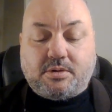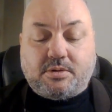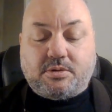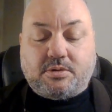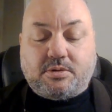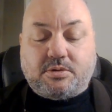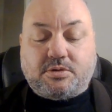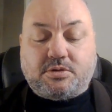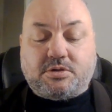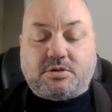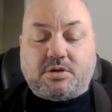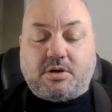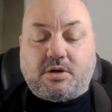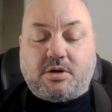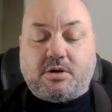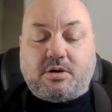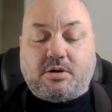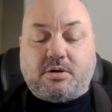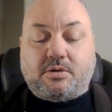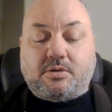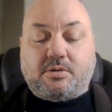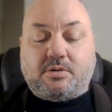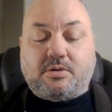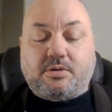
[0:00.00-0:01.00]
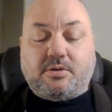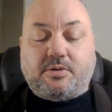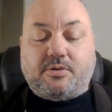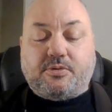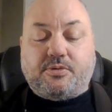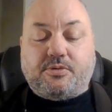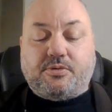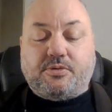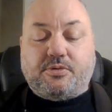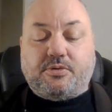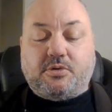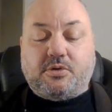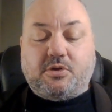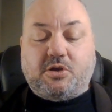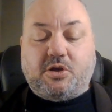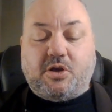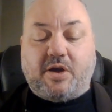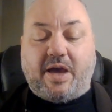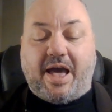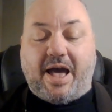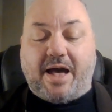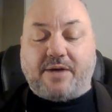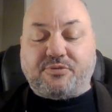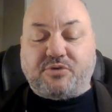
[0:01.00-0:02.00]
So you
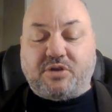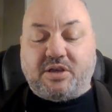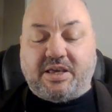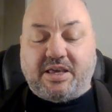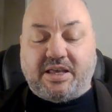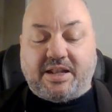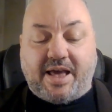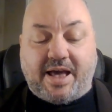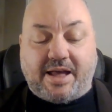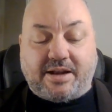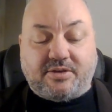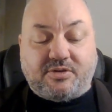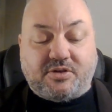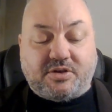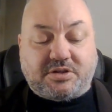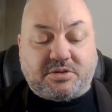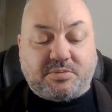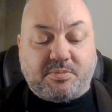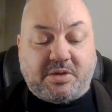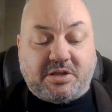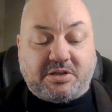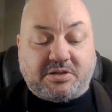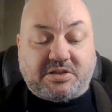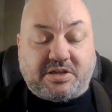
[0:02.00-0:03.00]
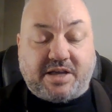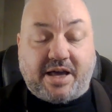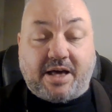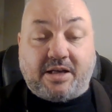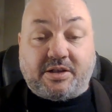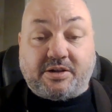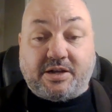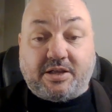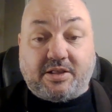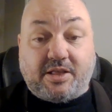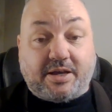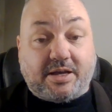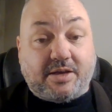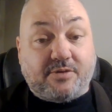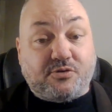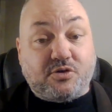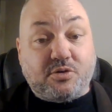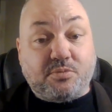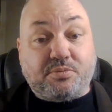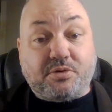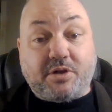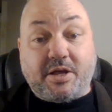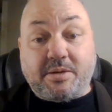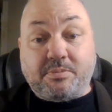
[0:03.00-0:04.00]
have to get out of this mentality. Like if you
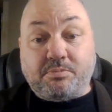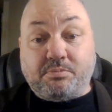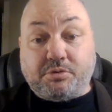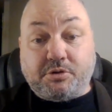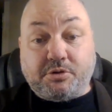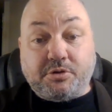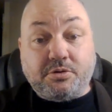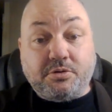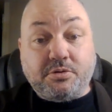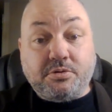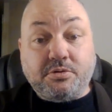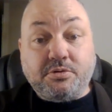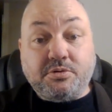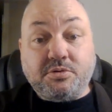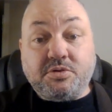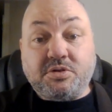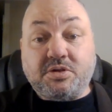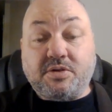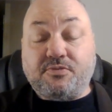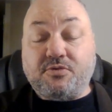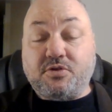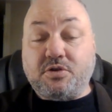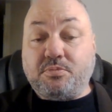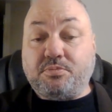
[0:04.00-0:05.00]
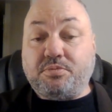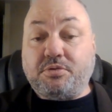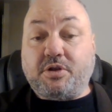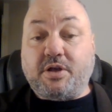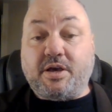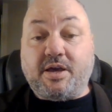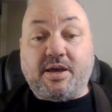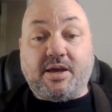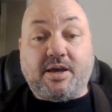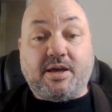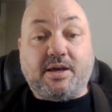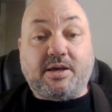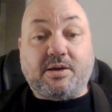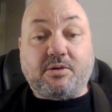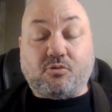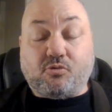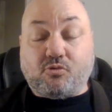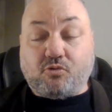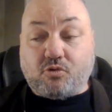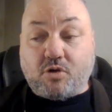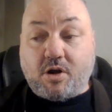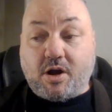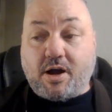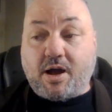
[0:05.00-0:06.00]
play blues, if you play
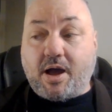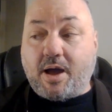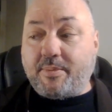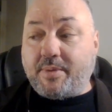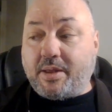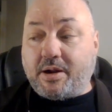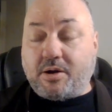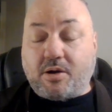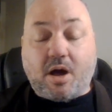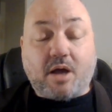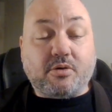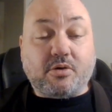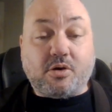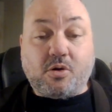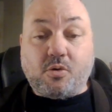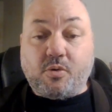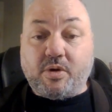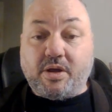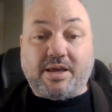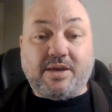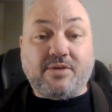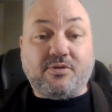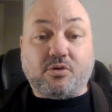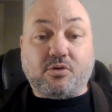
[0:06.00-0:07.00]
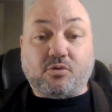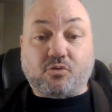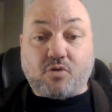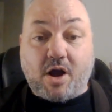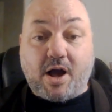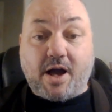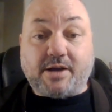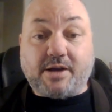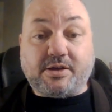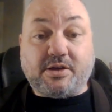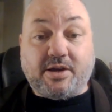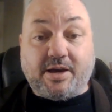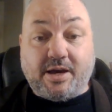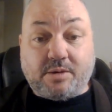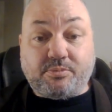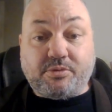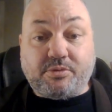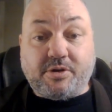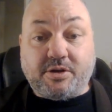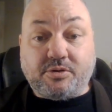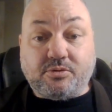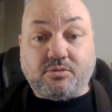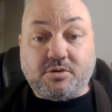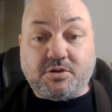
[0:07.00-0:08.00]
rock, I don't know, even rock, you got to
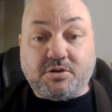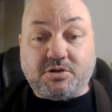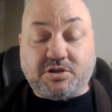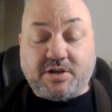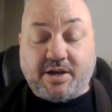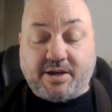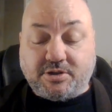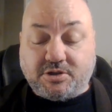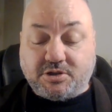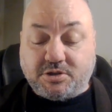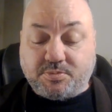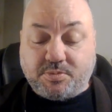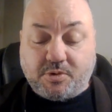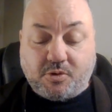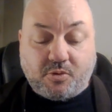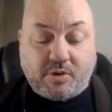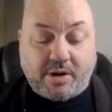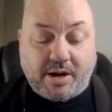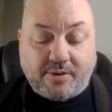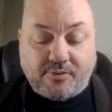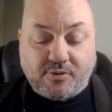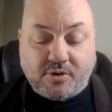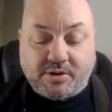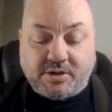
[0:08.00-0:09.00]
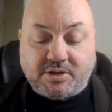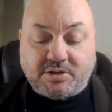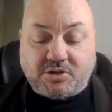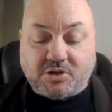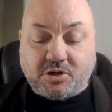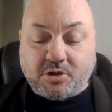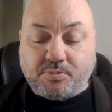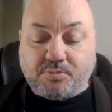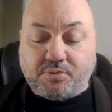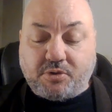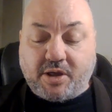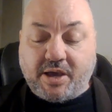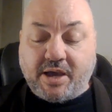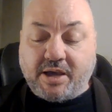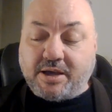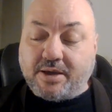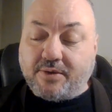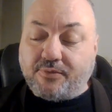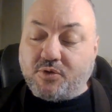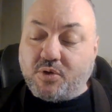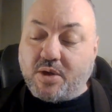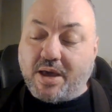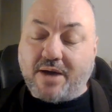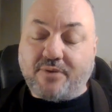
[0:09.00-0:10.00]
play through the changes. But whatever it is that you're playing, if
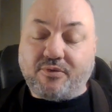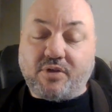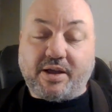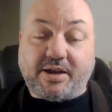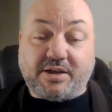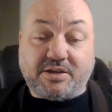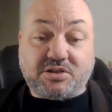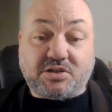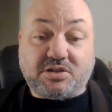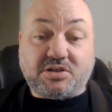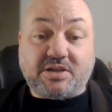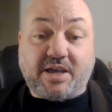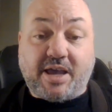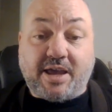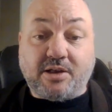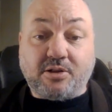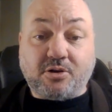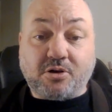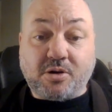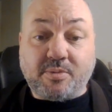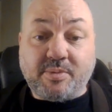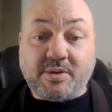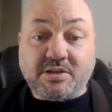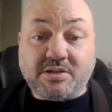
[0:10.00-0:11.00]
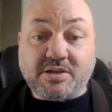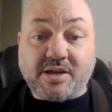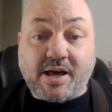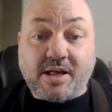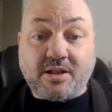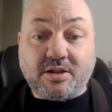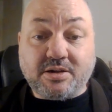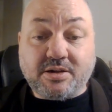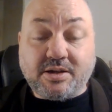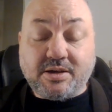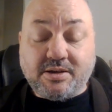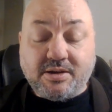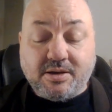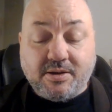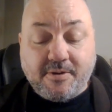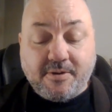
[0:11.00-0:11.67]
you have like a scalar mentality,